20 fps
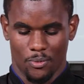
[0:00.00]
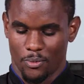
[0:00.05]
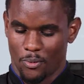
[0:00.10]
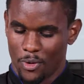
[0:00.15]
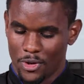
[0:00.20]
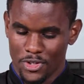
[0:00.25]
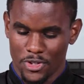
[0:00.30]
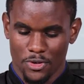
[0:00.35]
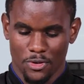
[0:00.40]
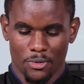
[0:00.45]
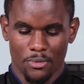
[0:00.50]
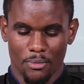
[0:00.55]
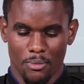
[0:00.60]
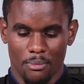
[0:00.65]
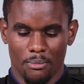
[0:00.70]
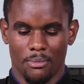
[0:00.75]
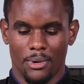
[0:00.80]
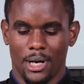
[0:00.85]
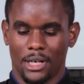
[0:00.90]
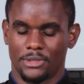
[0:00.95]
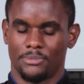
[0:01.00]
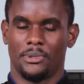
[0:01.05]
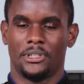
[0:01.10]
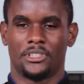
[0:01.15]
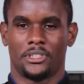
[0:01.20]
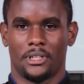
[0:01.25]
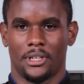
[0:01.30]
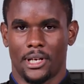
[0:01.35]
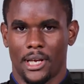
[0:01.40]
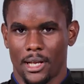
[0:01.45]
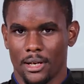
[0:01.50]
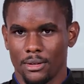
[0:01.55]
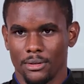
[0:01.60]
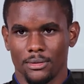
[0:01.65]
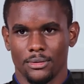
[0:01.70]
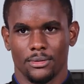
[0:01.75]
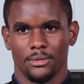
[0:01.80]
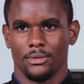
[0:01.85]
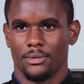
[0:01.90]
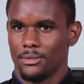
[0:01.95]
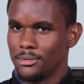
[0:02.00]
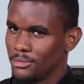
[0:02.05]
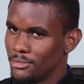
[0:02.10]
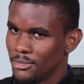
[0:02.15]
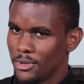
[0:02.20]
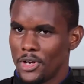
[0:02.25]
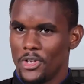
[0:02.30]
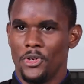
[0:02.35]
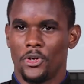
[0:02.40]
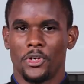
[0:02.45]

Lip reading: once you mesh together, you